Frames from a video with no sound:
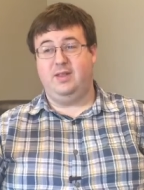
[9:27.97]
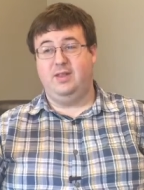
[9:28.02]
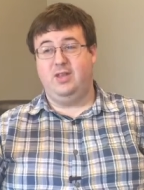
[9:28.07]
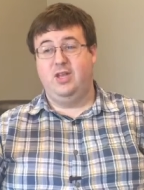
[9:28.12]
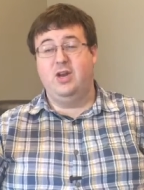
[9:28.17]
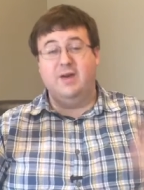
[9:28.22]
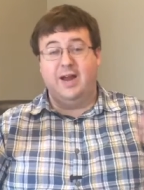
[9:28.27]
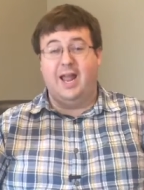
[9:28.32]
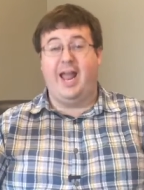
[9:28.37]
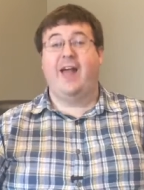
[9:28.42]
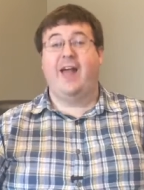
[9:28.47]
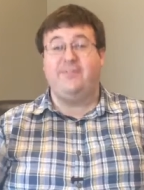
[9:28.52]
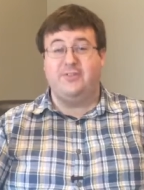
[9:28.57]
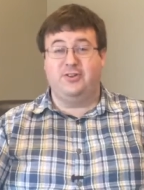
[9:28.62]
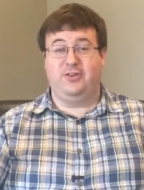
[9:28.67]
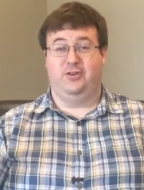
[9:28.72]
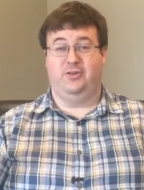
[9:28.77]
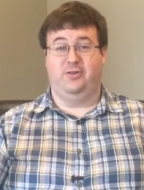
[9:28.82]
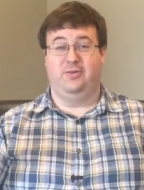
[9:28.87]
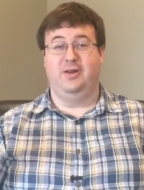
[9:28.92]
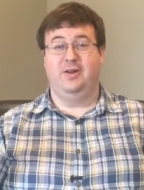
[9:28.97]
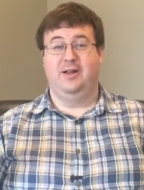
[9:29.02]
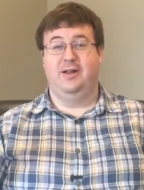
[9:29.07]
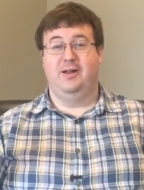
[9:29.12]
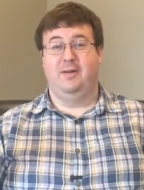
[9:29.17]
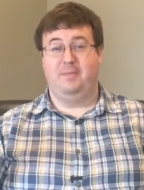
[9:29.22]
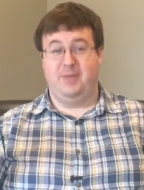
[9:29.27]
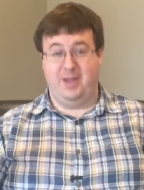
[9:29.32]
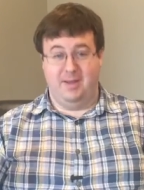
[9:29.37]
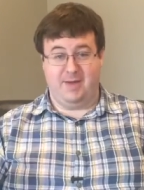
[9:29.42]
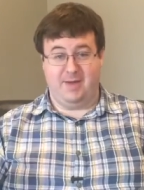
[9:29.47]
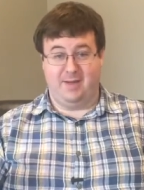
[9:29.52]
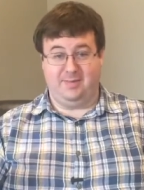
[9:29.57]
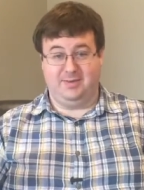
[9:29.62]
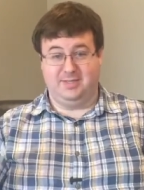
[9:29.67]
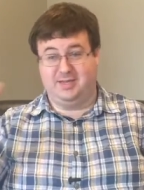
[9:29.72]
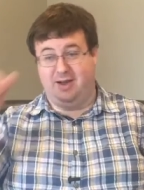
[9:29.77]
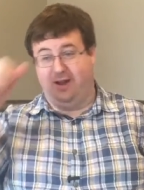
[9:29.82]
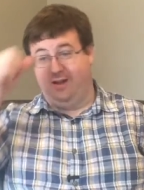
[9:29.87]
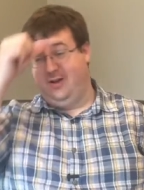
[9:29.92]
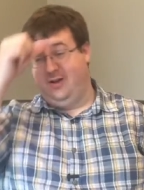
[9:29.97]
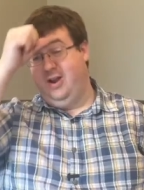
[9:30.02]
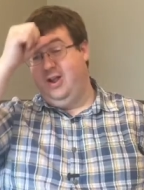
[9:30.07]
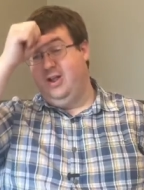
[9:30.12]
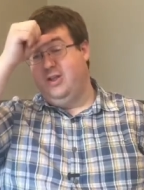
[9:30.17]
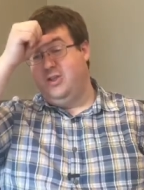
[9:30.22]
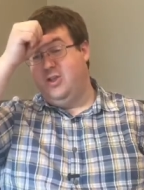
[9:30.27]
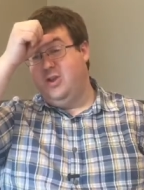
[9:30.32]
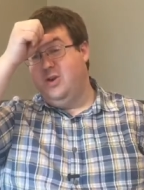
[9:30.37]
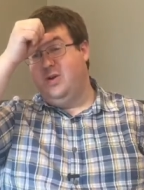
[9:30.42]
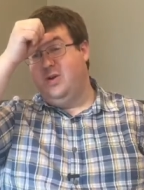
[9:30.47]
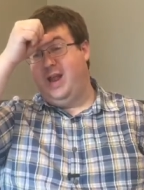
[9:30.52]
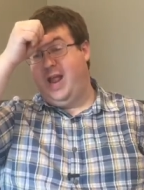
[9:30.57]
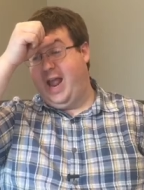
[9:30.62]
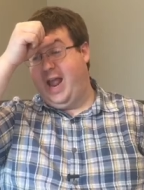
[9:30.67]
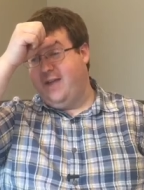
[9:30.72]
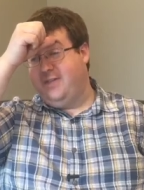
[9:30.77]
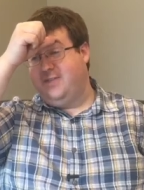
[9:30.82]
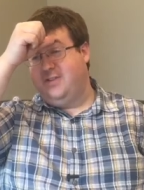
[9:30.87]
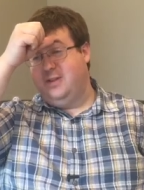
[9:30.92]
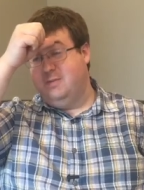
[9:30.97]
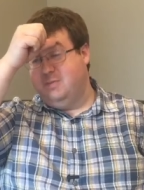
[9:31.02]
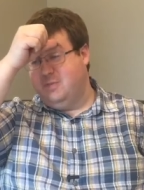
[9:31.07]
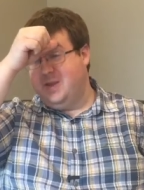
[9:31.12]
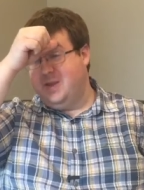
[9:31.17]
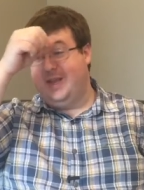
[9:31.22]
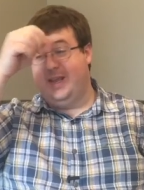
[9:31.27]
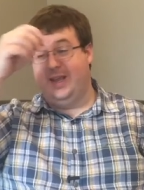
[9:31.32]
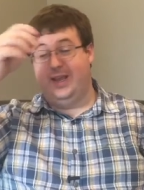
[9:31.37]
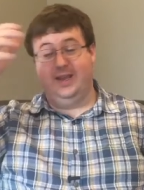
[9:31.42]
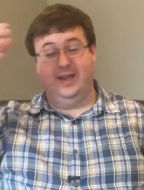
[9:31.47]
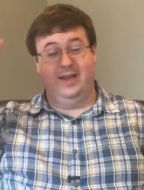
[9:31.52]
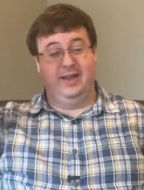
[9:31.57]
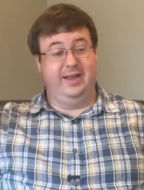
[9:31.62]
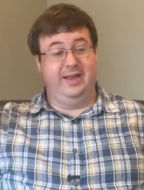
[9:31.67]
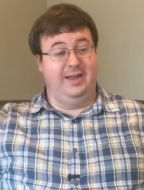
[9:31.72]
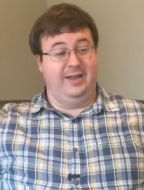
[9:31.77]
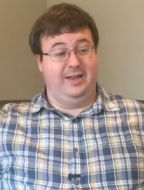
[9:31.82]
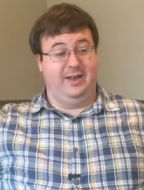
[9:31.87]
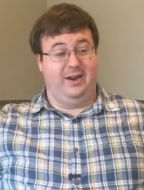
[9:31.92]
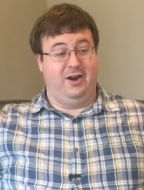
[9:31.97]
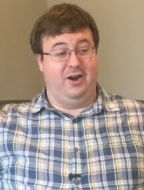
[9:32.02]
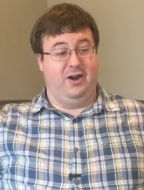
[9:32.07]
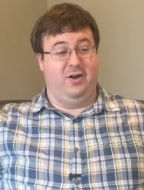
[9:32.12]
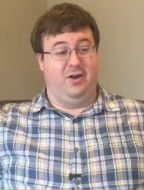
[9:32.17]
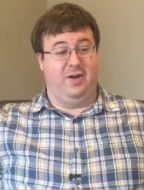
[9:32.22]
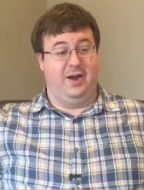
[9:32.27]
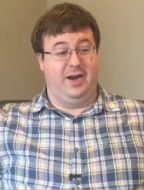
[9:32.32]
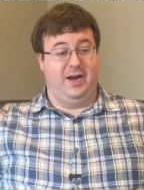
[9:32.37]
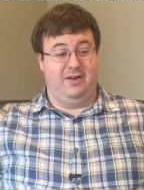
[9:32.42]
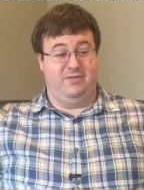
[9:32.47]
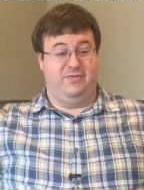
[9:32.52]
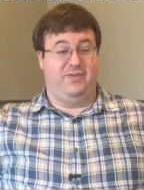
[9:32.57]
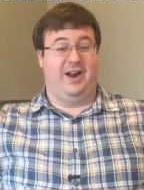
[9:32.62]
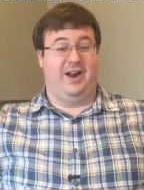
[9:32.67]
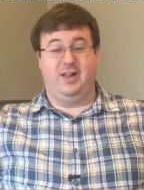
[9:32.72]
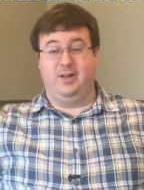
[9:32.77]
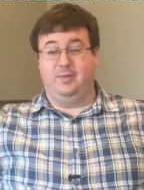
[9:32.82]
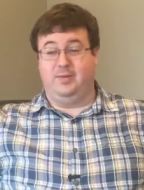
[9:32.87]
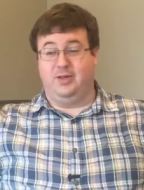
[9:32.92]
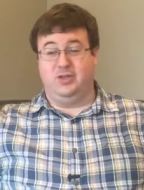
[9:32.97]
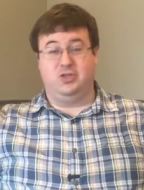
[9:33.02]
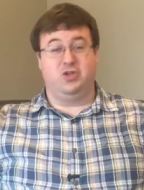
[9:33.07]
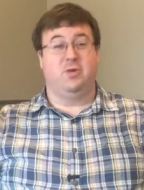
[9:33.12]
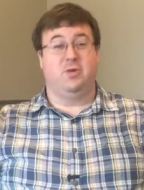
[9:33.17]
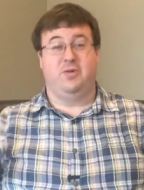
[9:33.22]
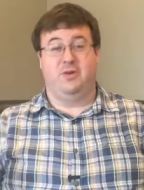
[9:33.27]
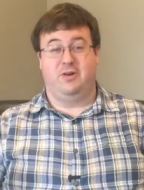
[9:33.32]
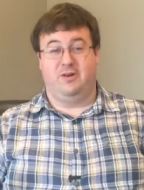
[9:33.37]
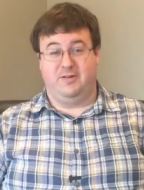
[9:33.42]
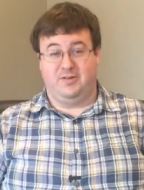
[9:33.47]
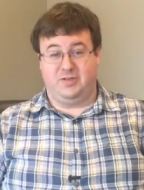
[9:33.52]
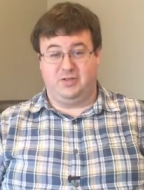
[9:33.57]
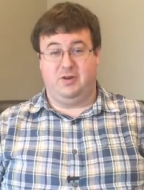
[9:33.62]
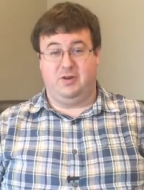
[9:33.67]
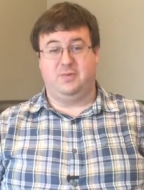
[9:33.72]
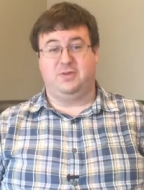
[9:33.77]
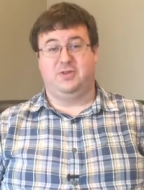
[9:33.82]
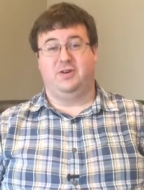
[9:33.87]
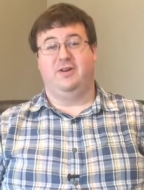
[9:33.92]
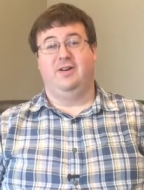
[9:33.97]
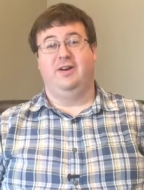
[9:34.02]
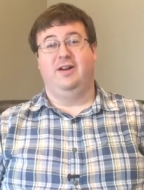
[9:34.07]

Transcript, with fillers: You don't have to be a Bible scholar. You don't have to be, you know, an infallible interpreter of Scripture.